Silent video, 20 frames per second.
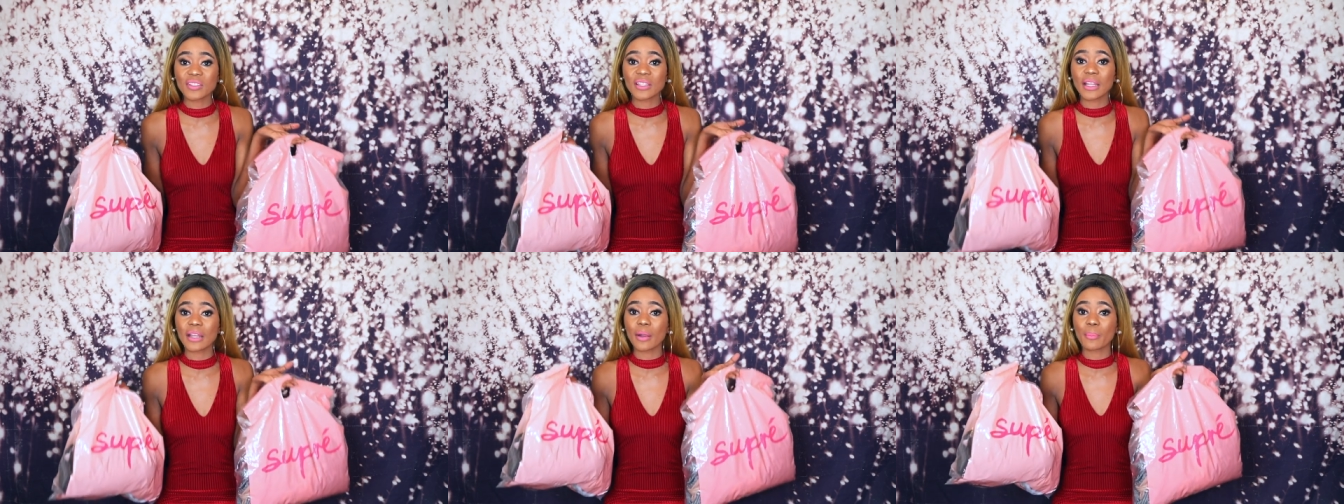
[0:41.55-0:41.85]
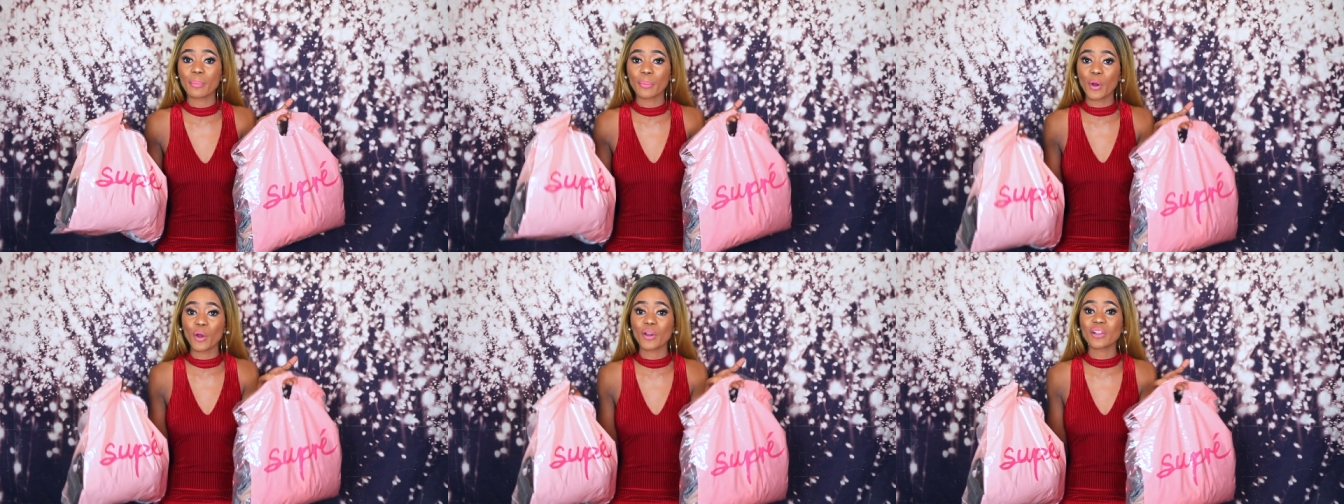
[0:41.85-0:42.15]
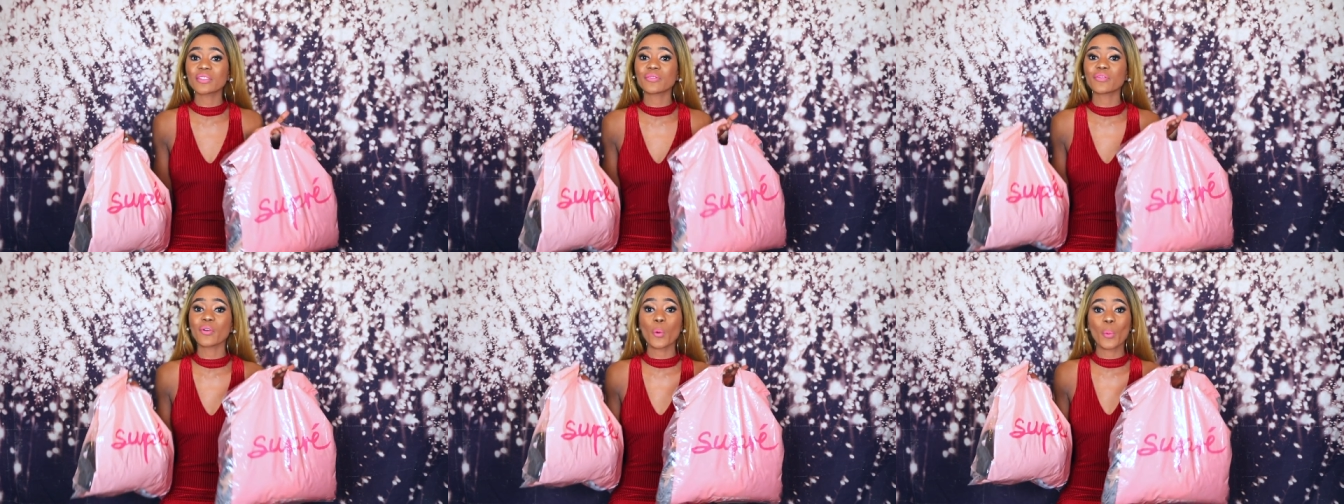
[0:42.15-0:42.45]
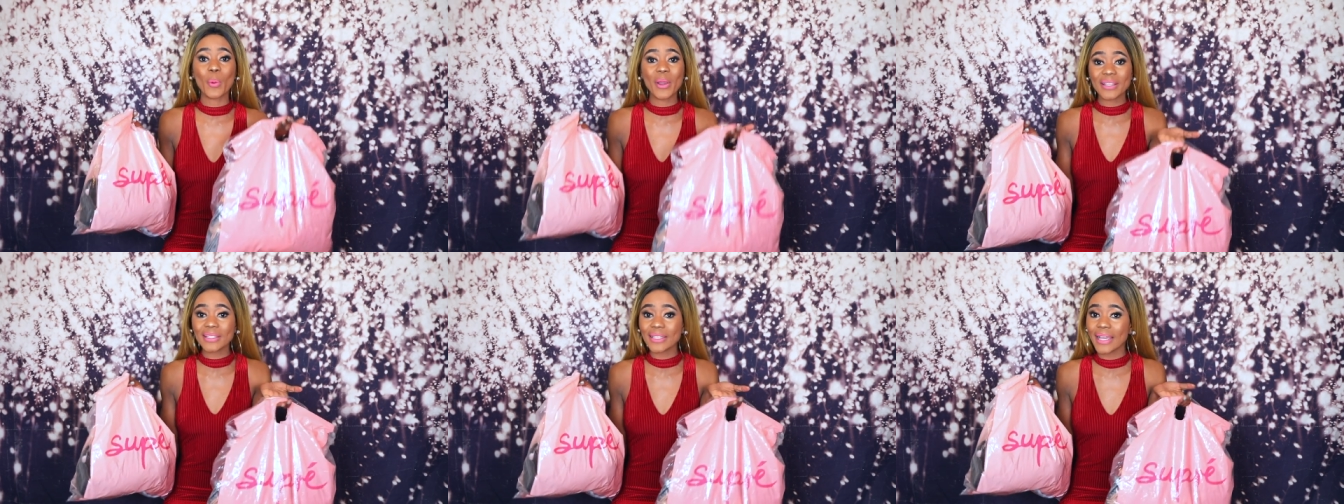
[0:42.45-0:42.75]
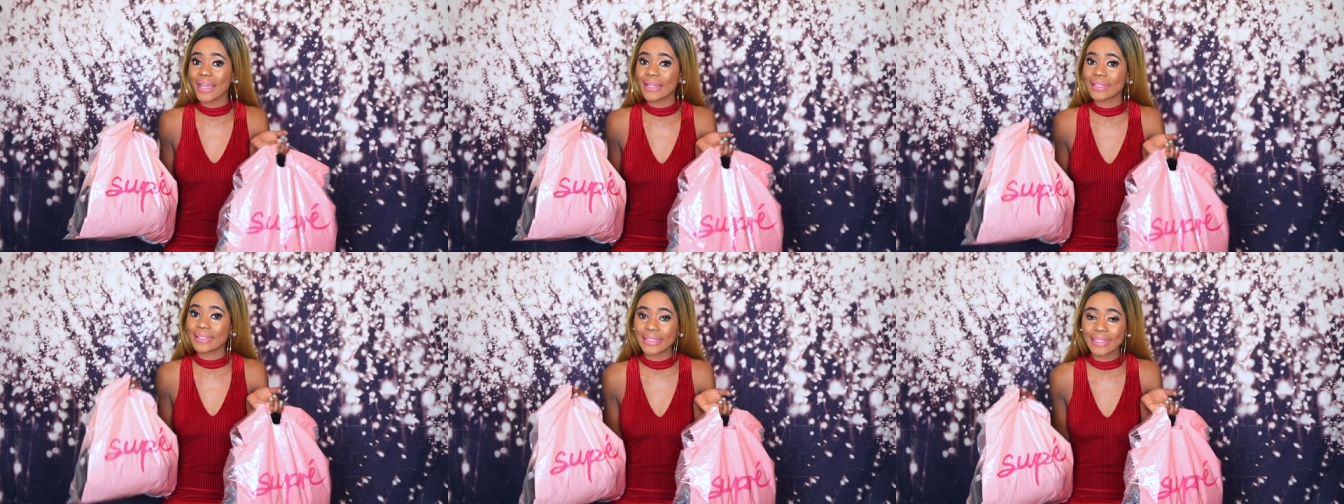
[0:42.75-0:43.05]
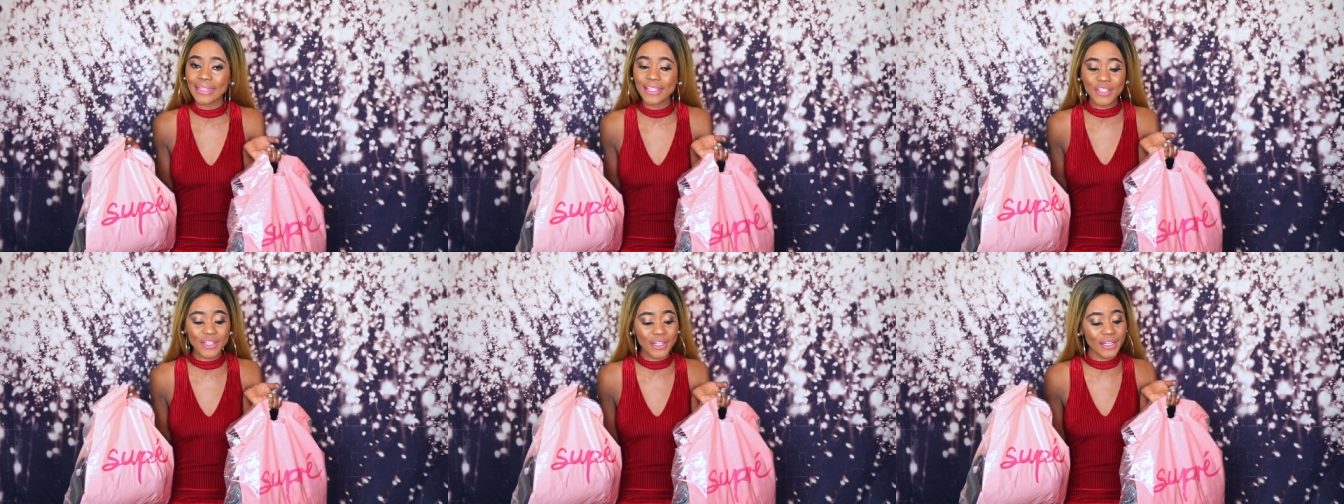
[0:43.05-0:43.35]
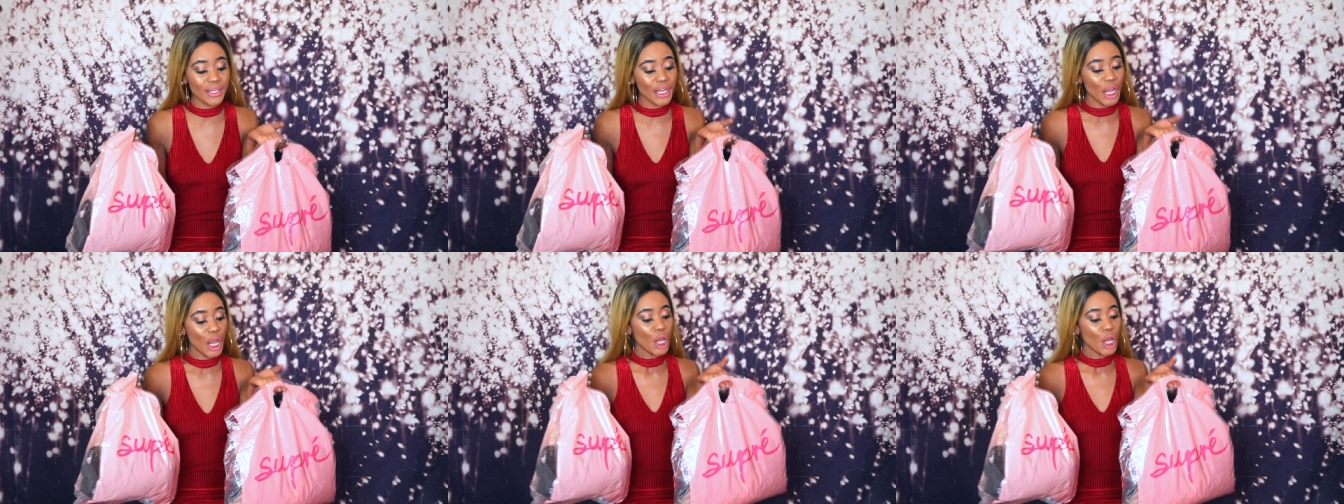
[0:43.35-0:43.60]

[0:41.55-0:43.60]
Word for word: that I bought. It's for winter edition.